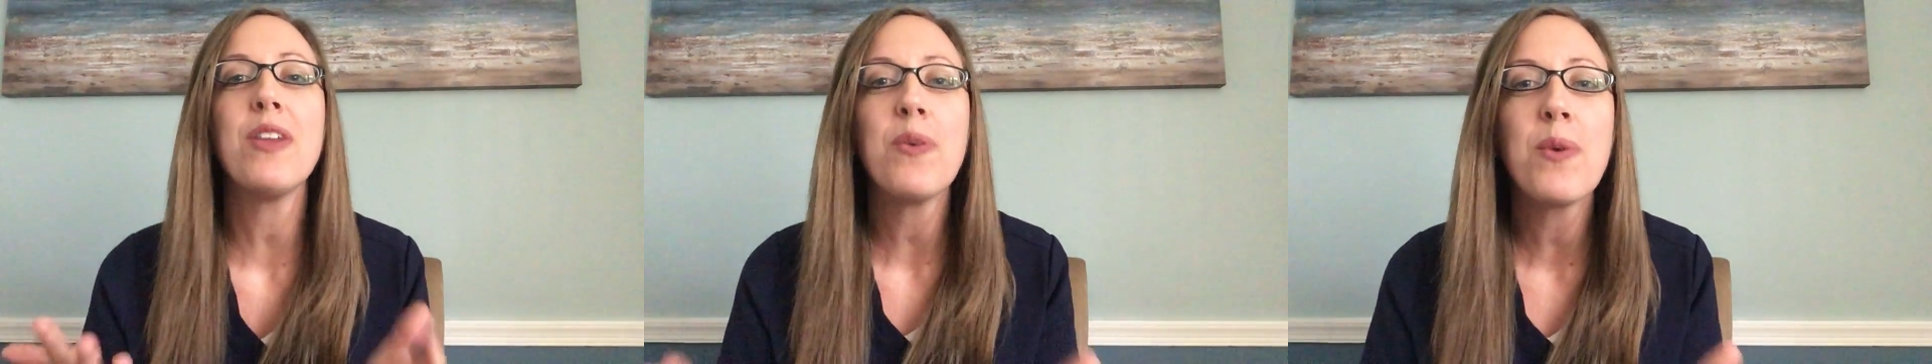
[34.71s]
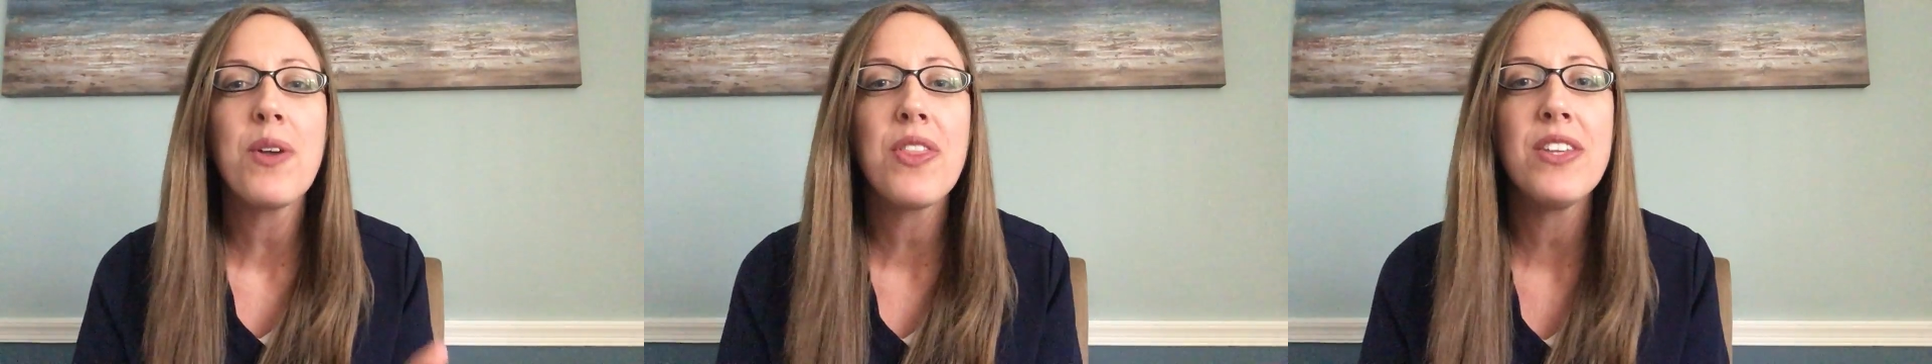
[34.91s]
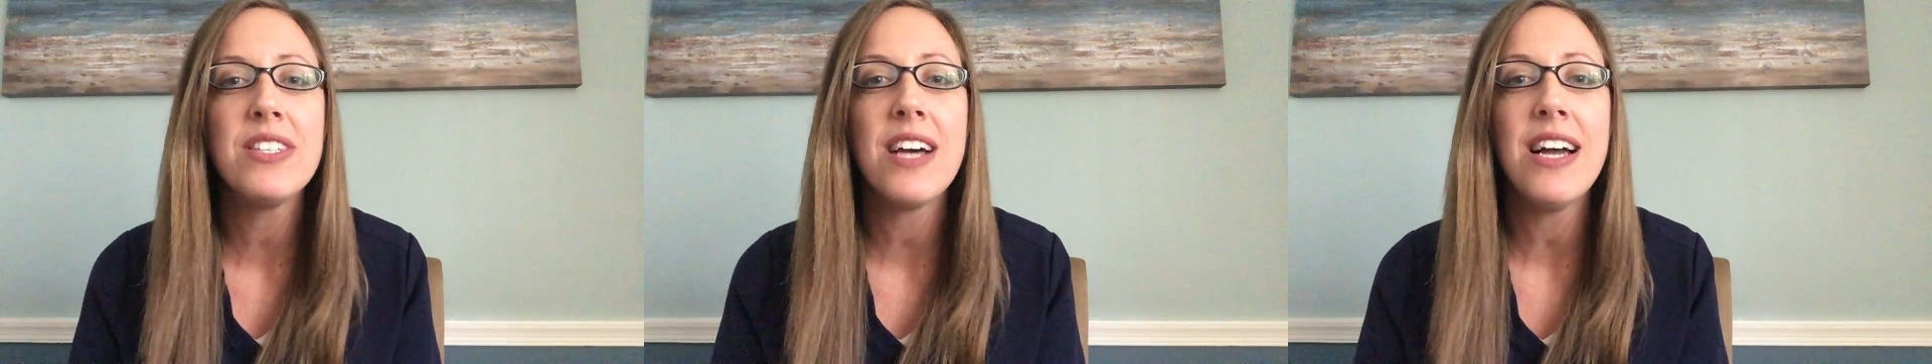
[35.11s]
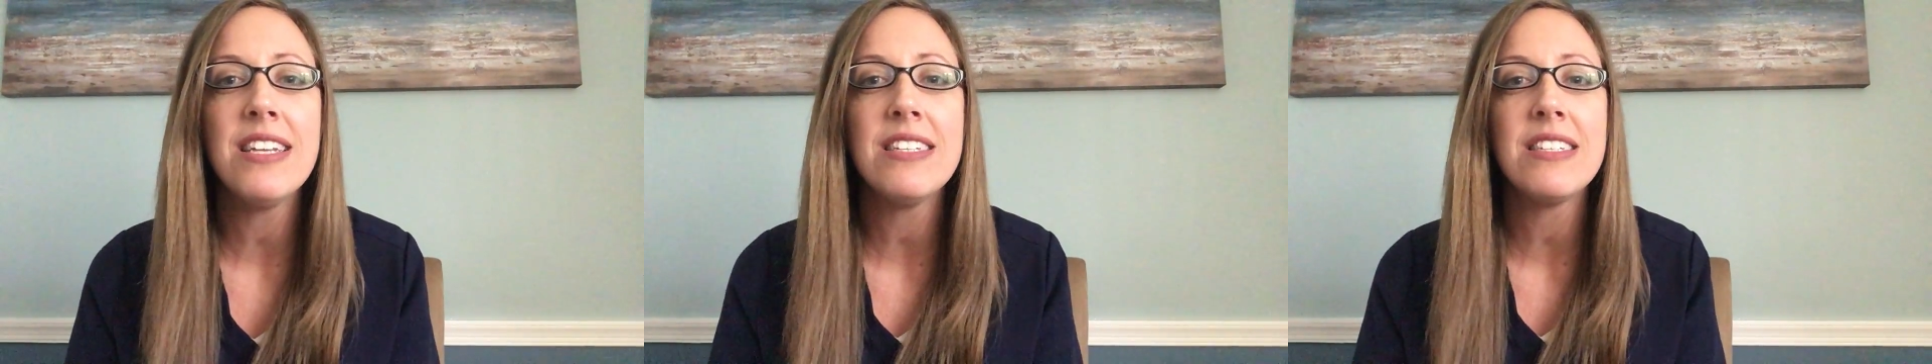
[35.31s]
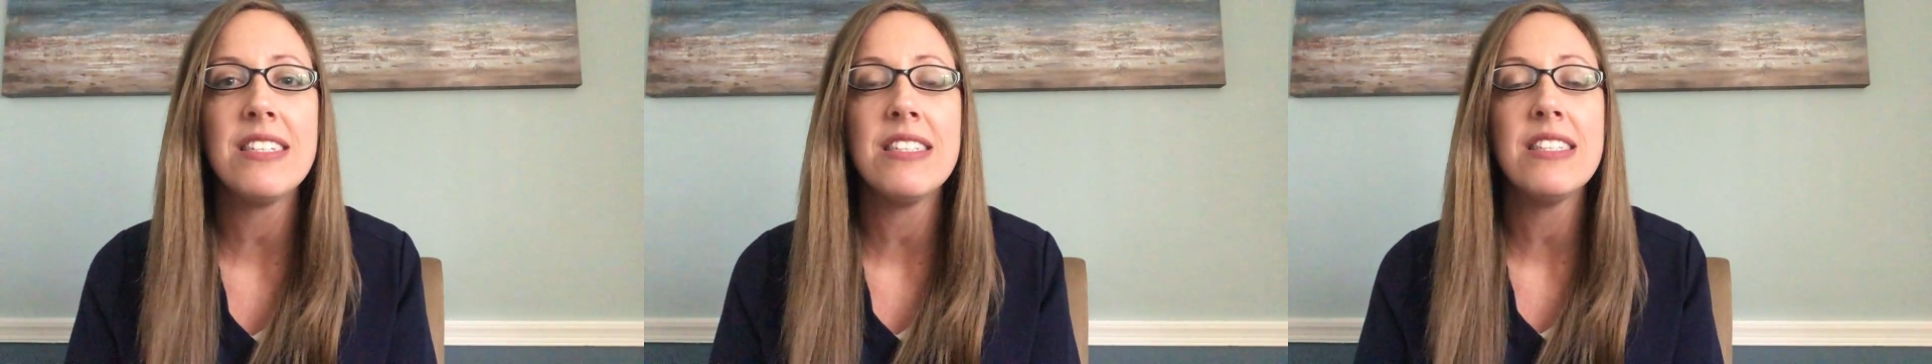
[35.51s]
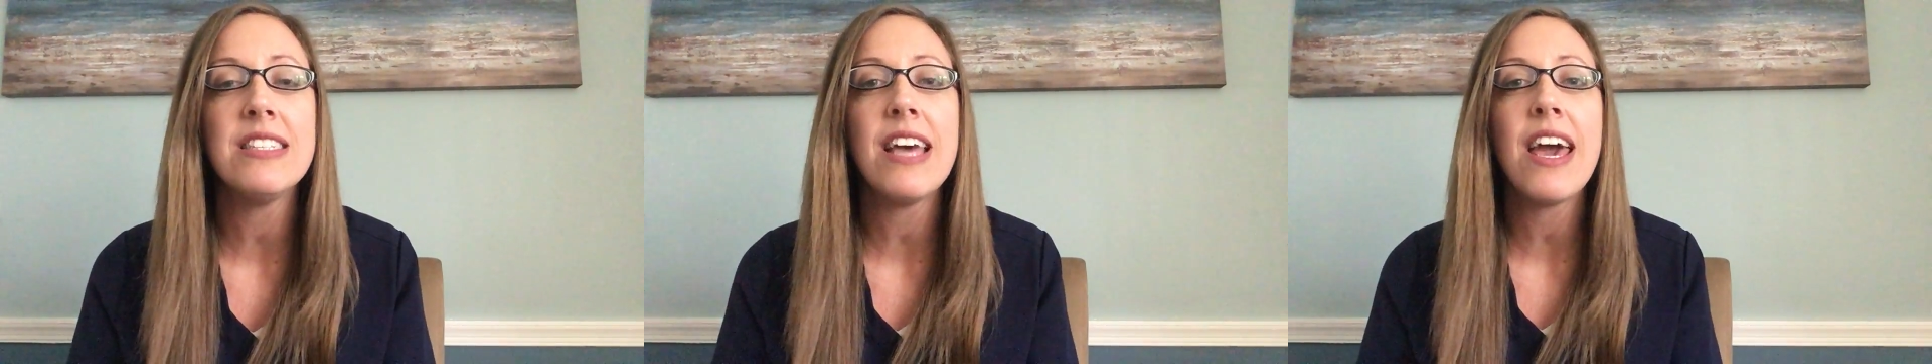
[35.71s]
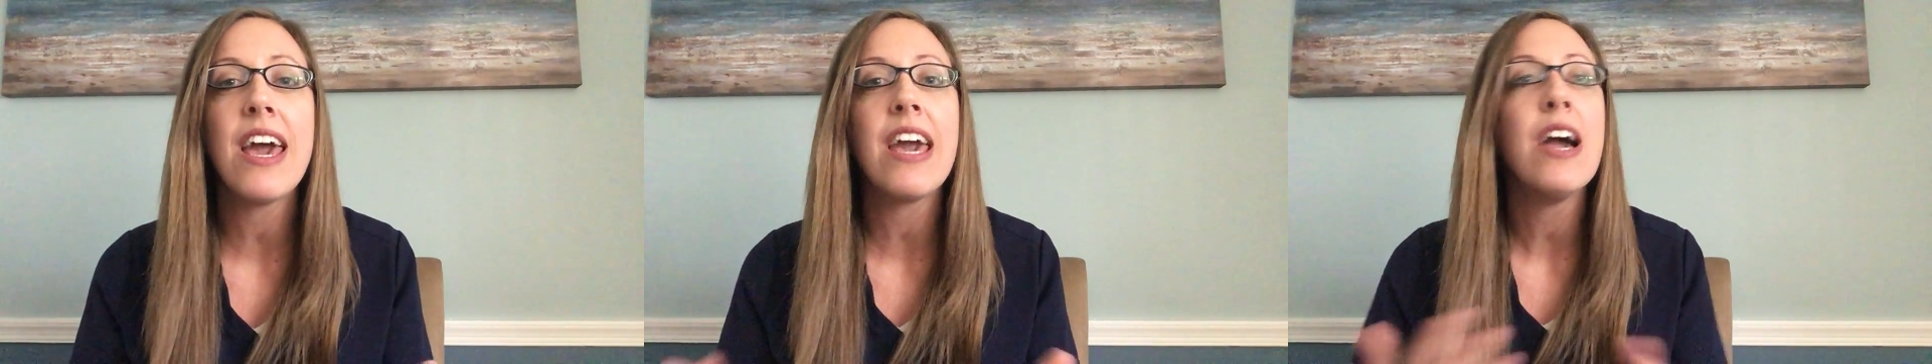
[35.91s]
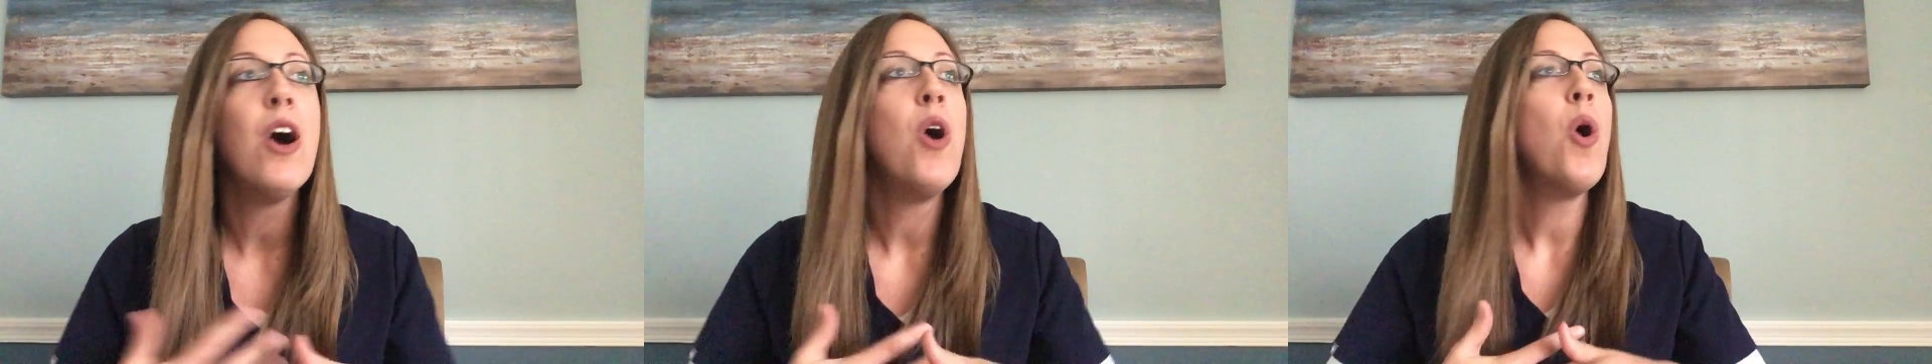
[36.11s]
the orthodontist and
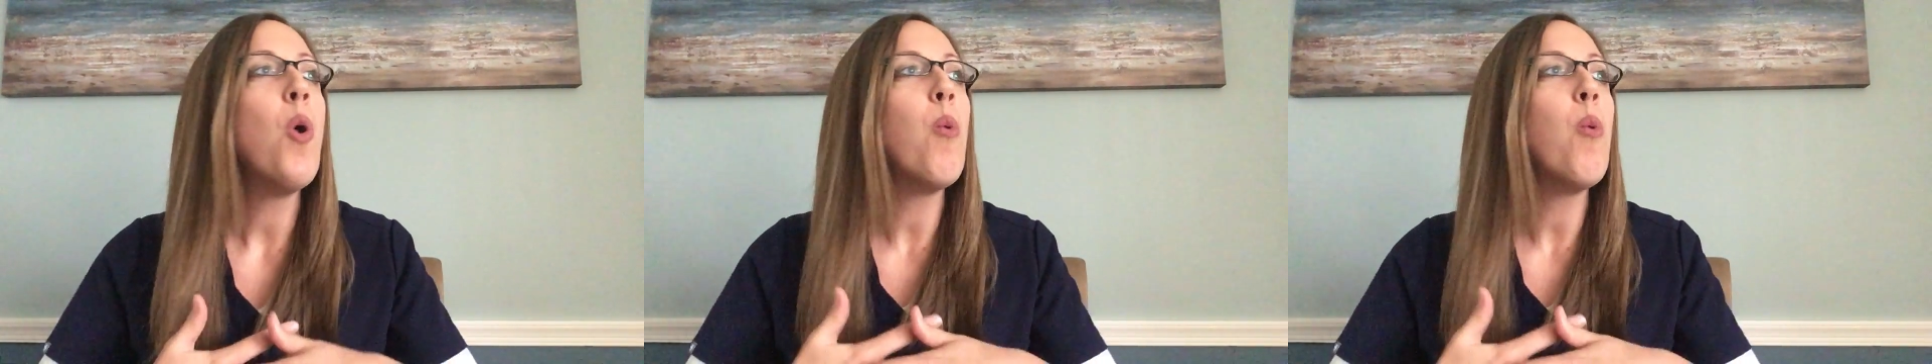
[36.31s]
say,